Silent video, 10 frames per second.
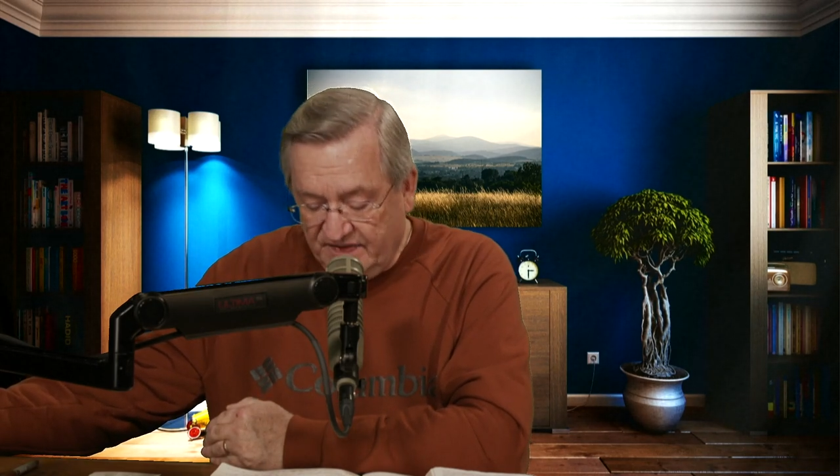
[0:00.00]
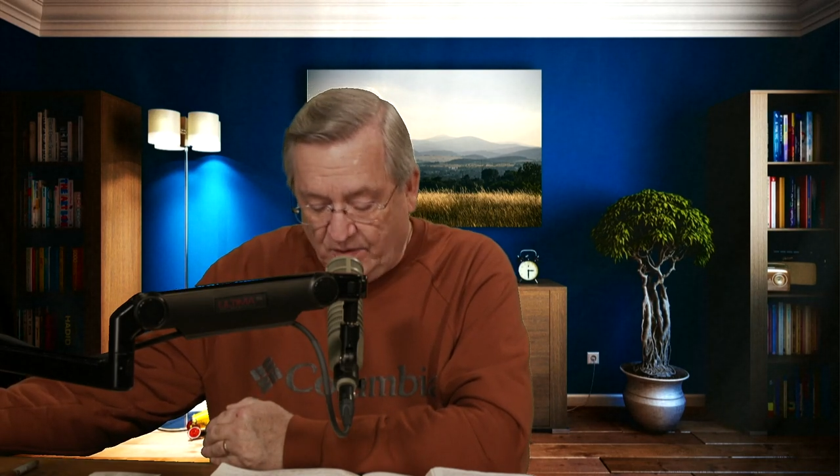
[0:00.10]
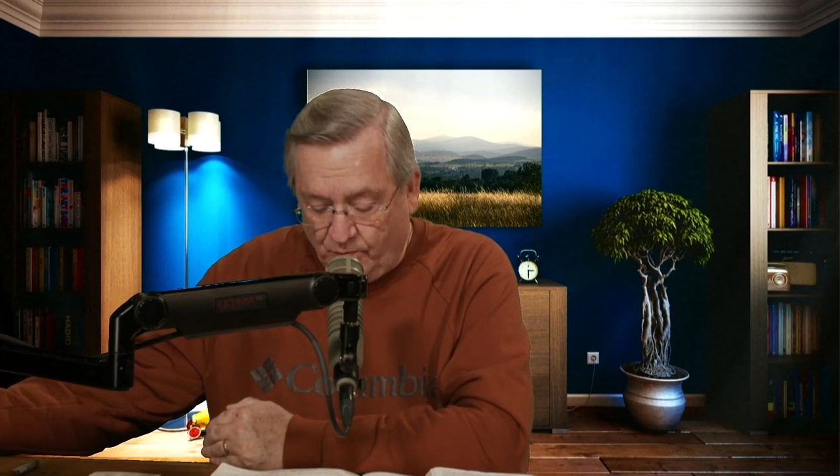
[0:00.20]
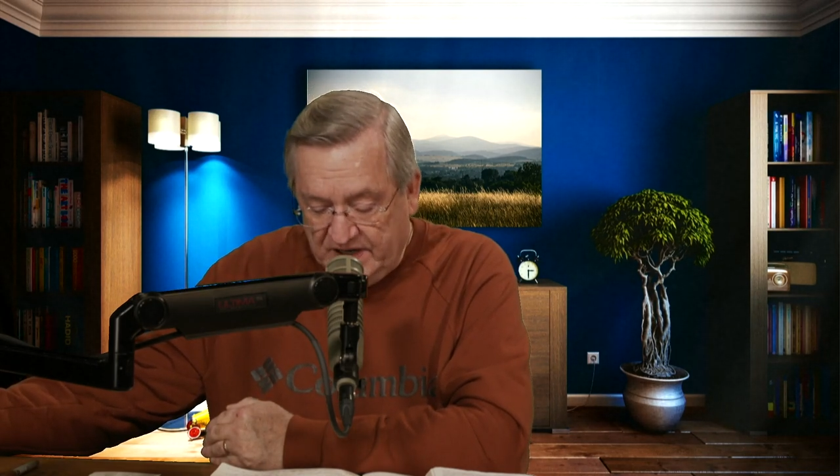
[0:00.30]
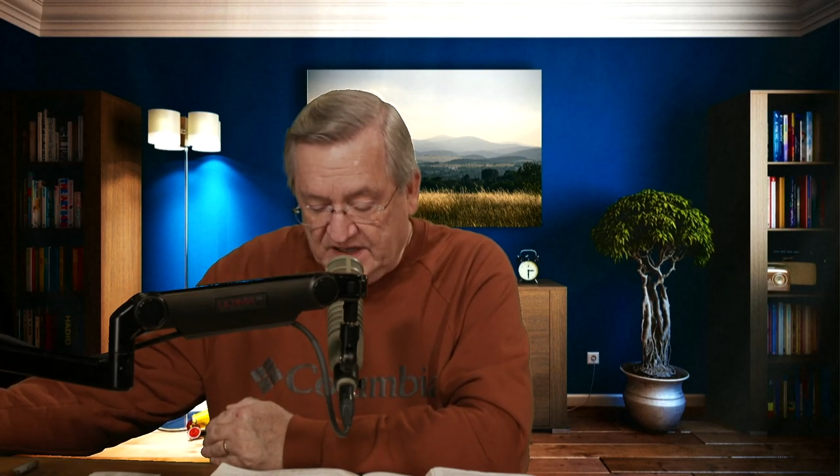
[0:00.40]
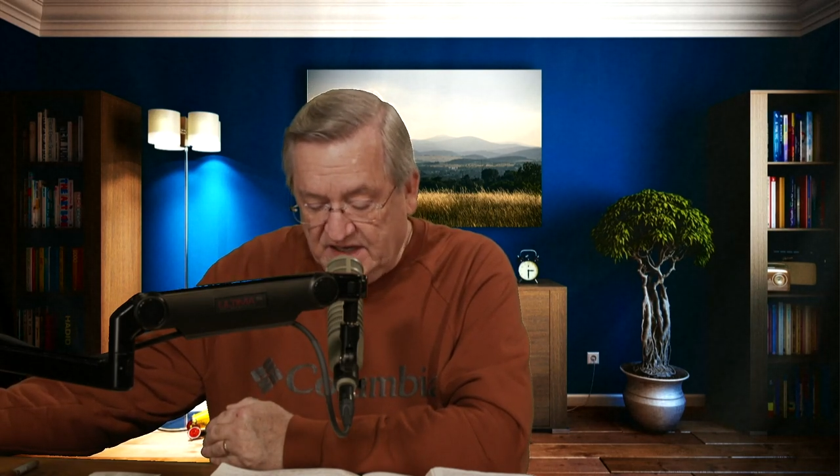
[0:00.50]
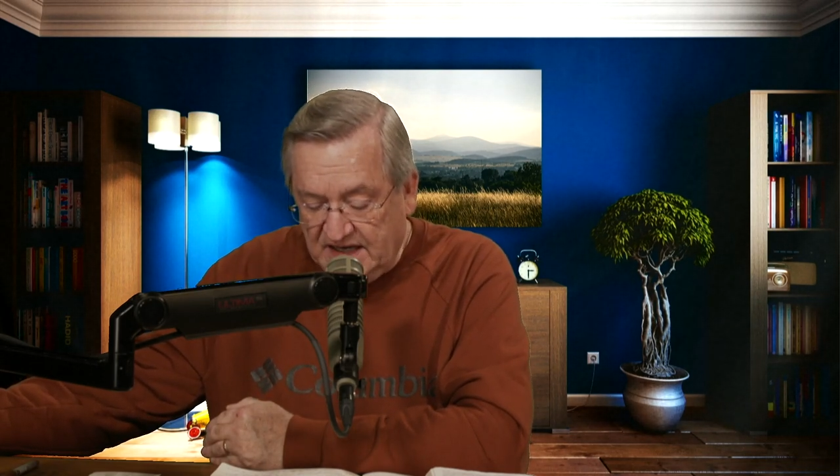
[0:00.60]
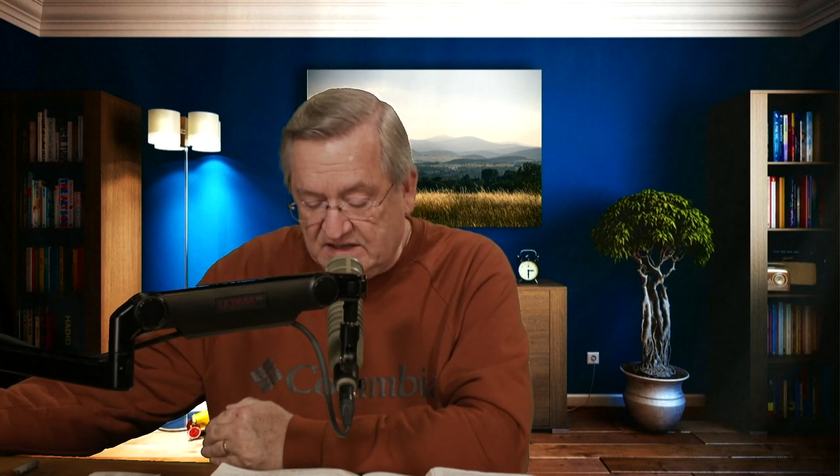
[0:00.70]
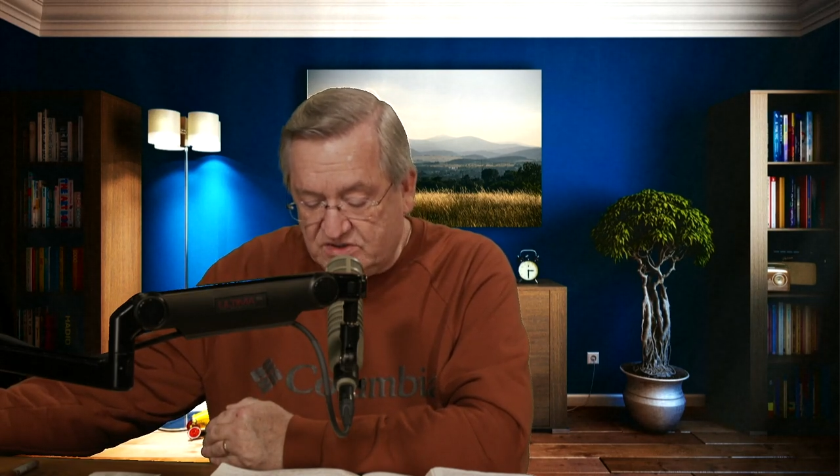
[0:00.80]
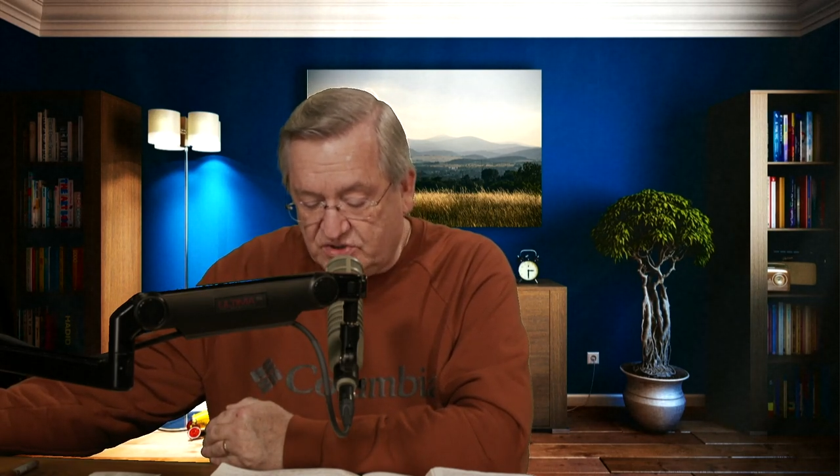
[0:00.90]
that we
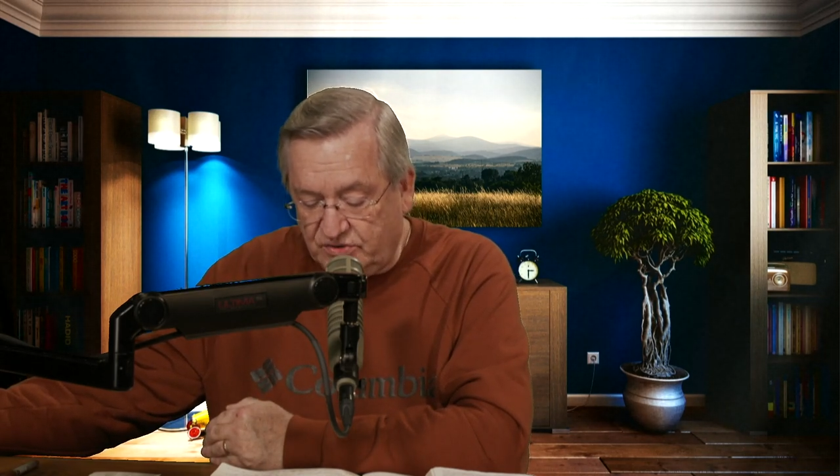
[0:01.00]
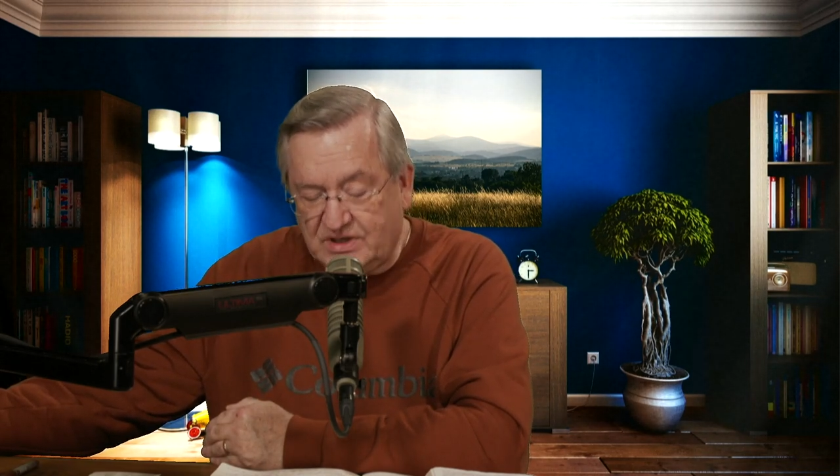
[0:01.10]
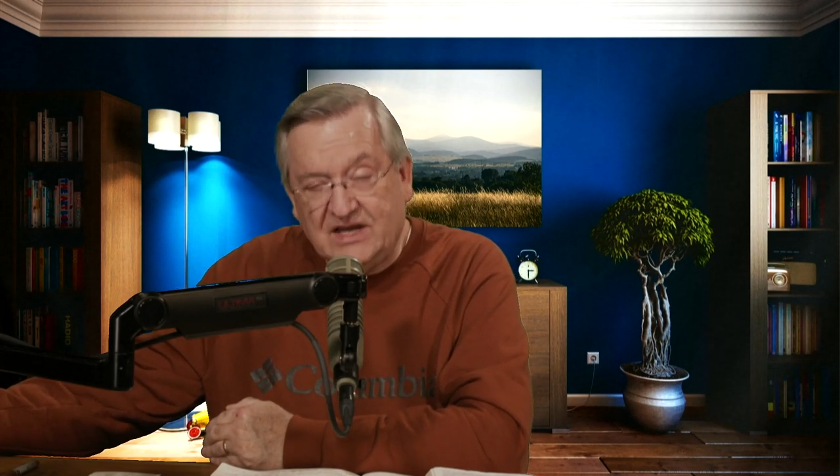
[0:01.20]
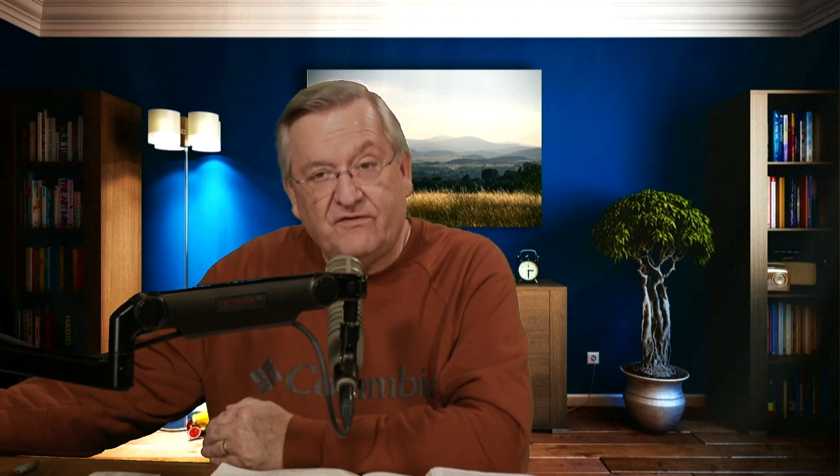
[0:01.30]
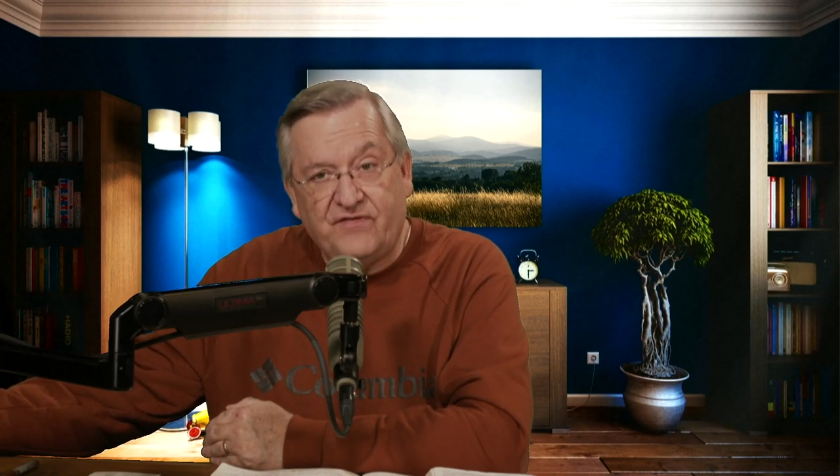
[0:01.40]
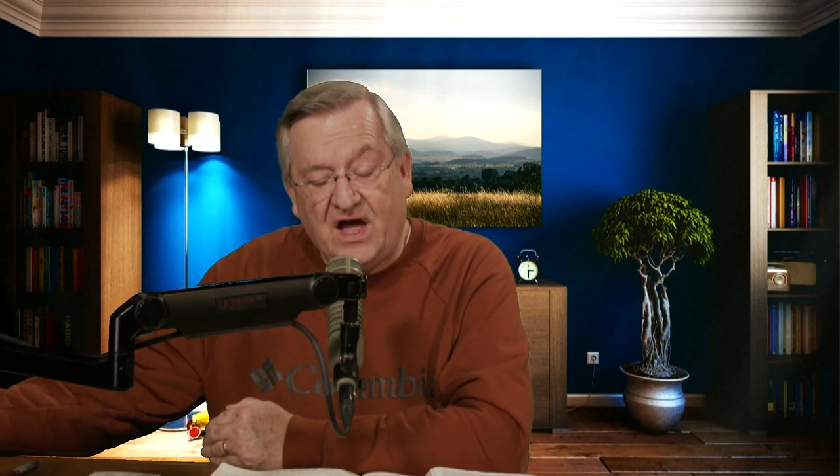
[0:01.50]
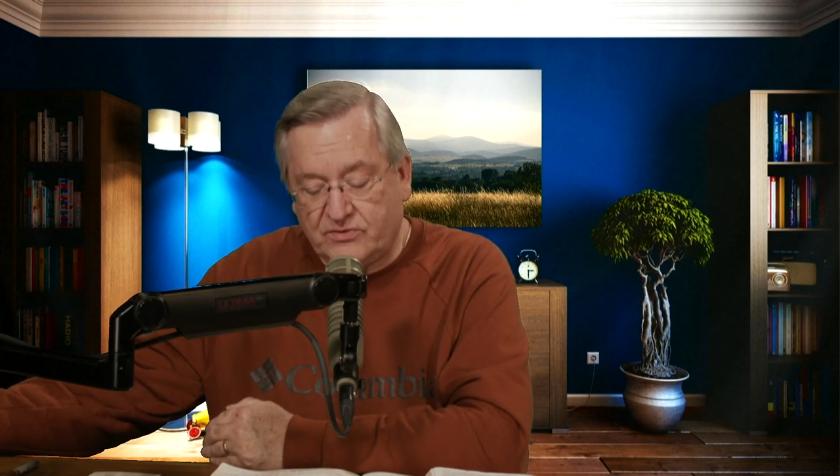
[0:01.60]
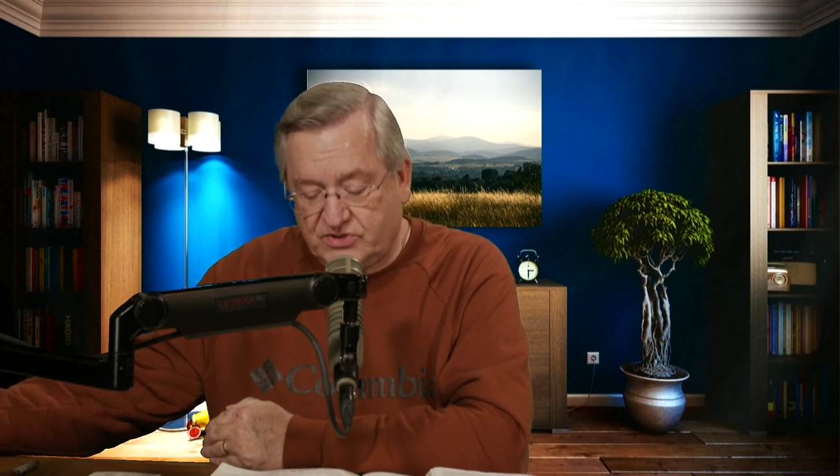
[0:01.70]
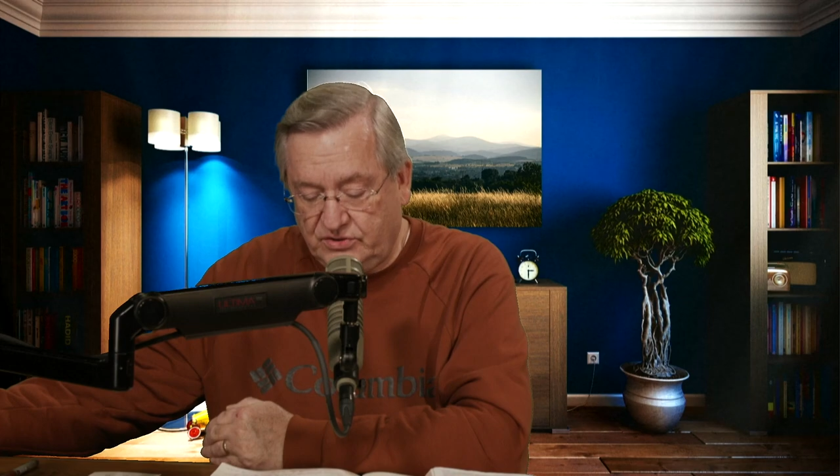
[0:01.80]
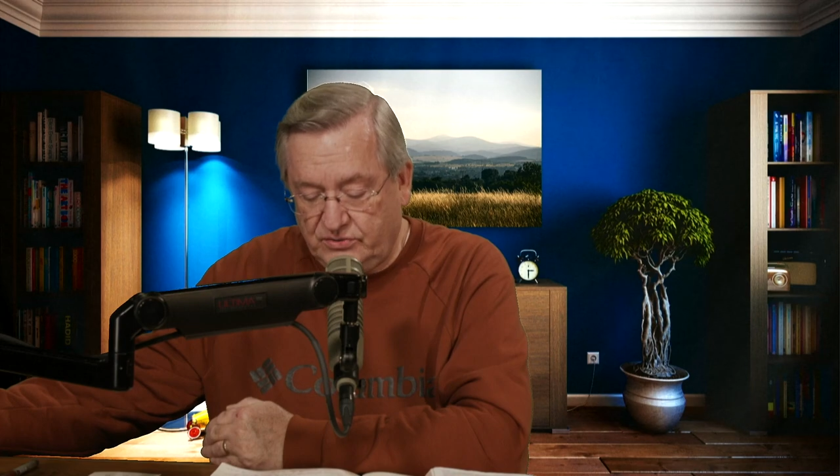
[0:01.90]
need to give
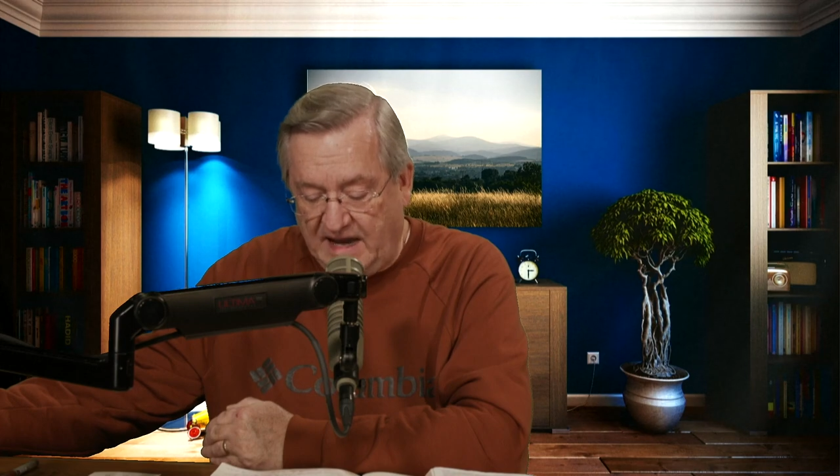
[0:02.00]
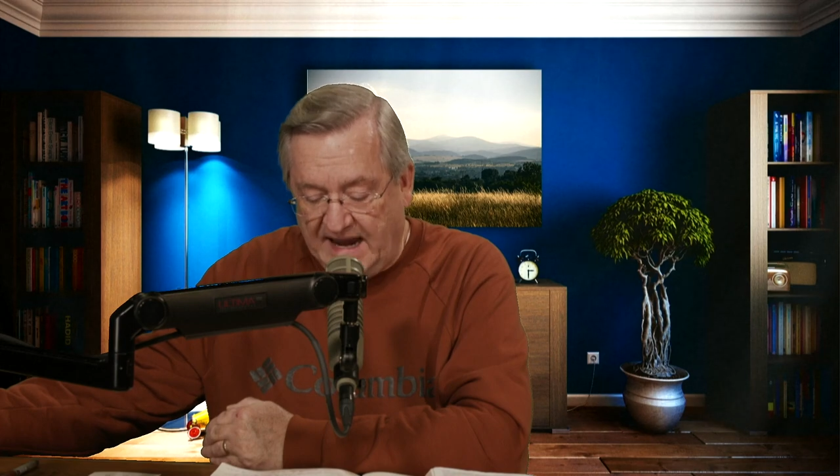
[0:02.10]
thought to